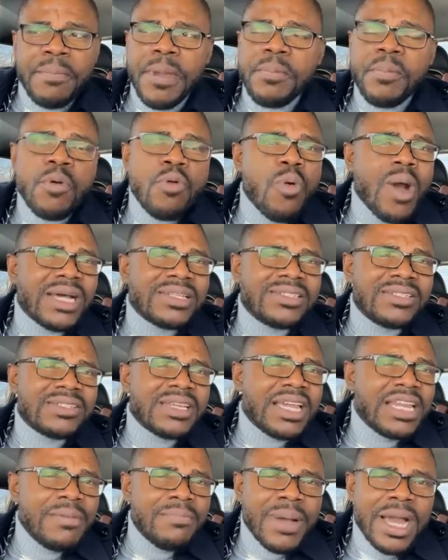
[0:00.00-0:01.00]
People who are
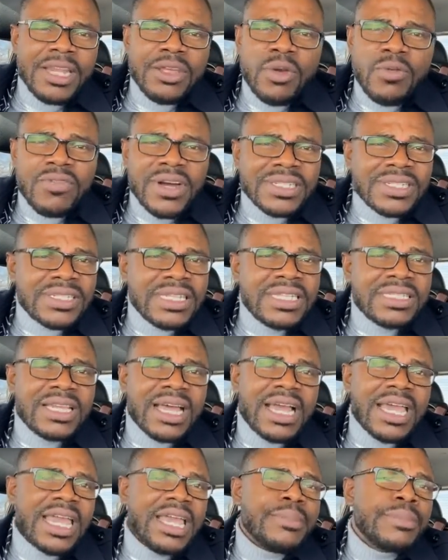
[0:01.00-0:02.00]
sending money overseas
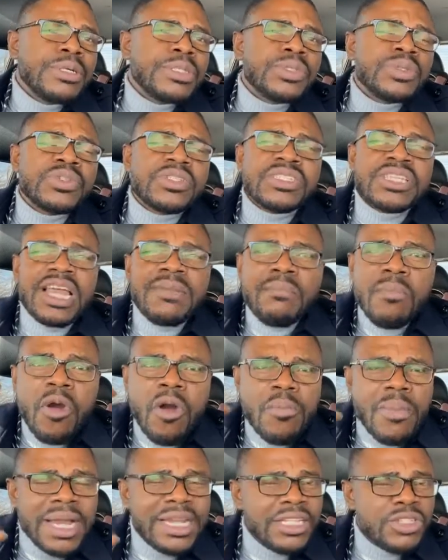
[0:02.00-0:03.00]
are able to send
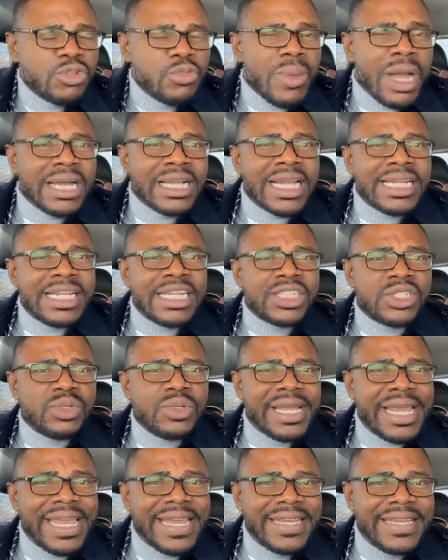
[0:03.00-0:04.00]
more money to Bangladesh
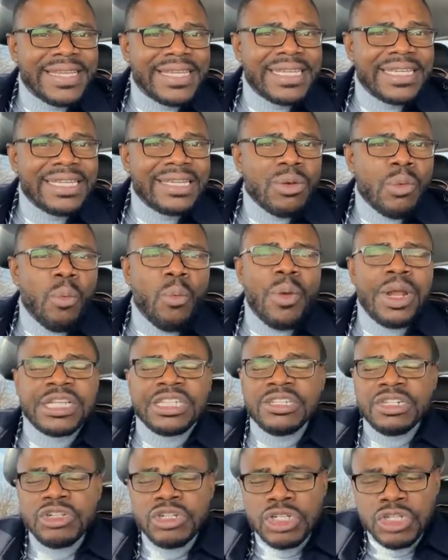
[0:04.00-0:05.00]
today
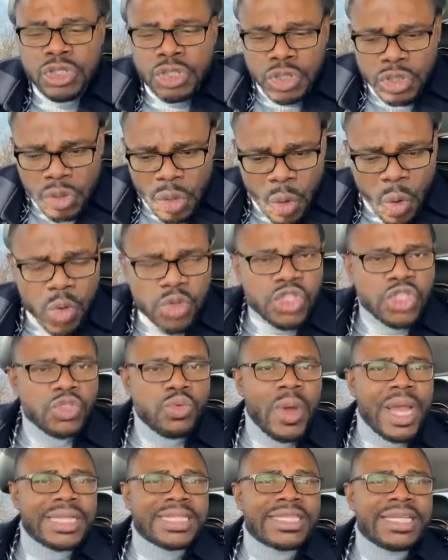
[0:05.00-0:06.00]
with no
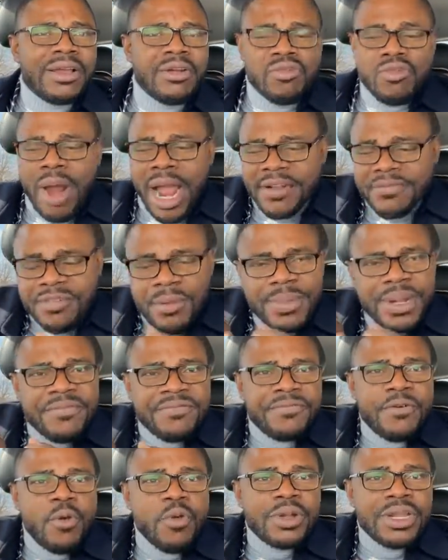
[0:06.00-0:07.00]
sweat right from the
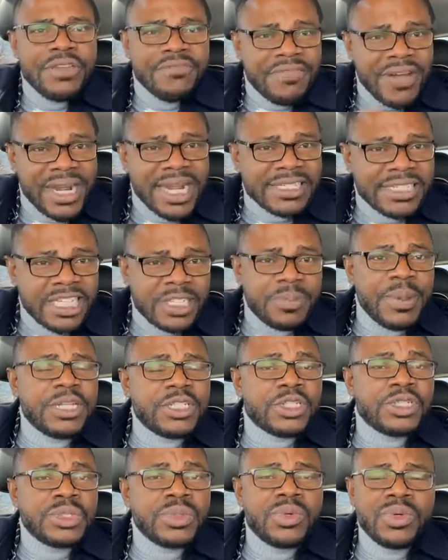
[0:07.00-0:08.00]
phone. In fact, as I
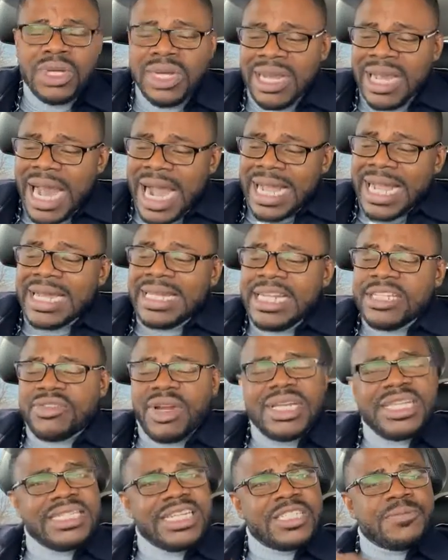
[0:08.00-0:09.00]
speak to you, I can
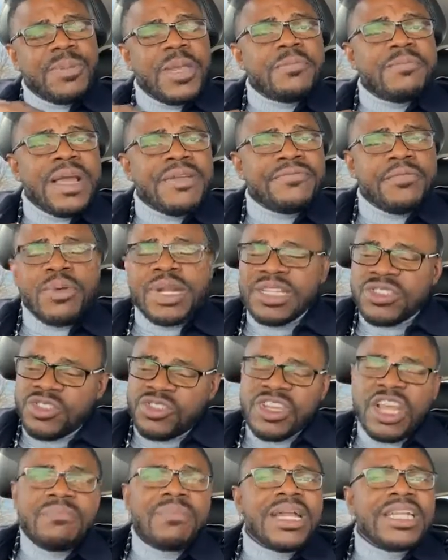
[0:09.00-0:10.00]
literally just pick my phone and
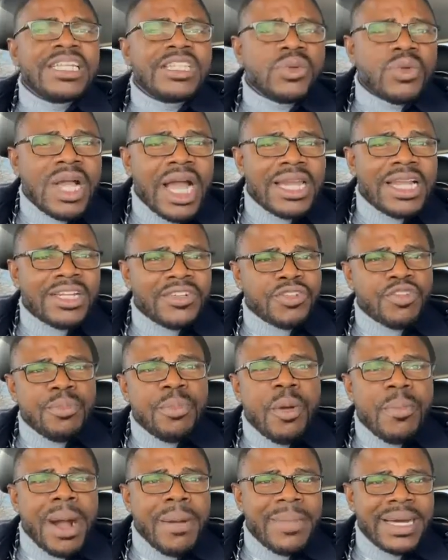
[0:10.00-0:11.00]
send money to Ghana through
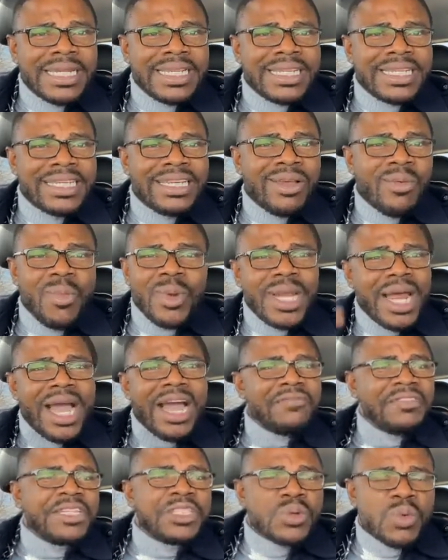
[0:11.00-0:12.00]
mobile money without
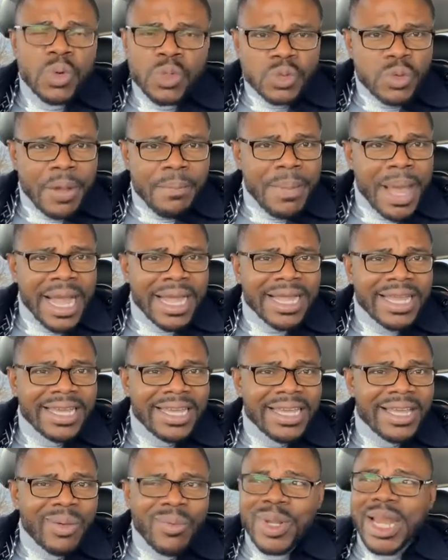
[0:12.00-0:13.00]
having to go to a bank,
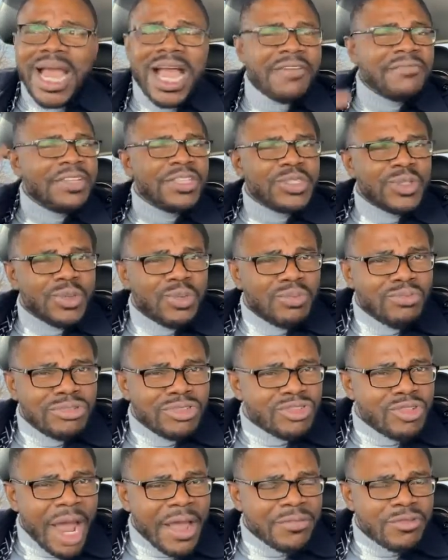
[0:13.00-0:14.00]
without having to
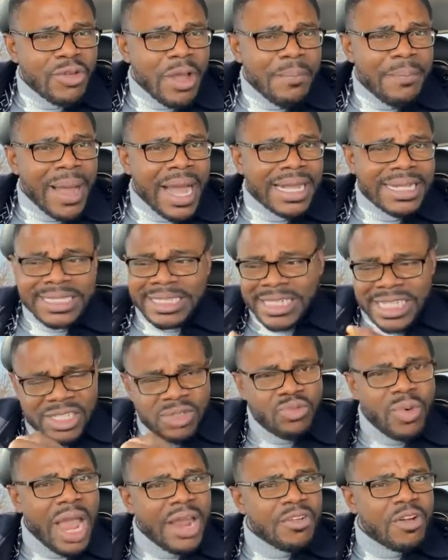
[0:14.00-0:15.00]
drive to a bank,
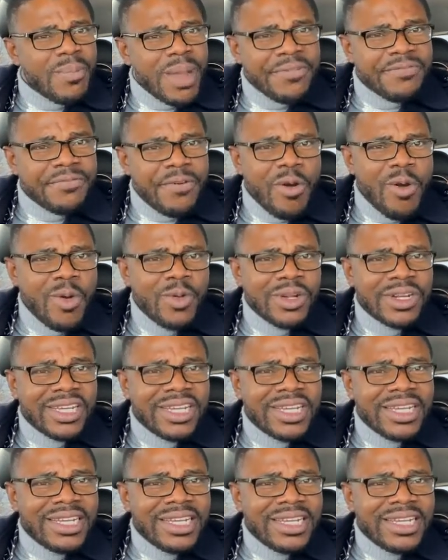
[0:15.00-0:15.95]
just right on my phone.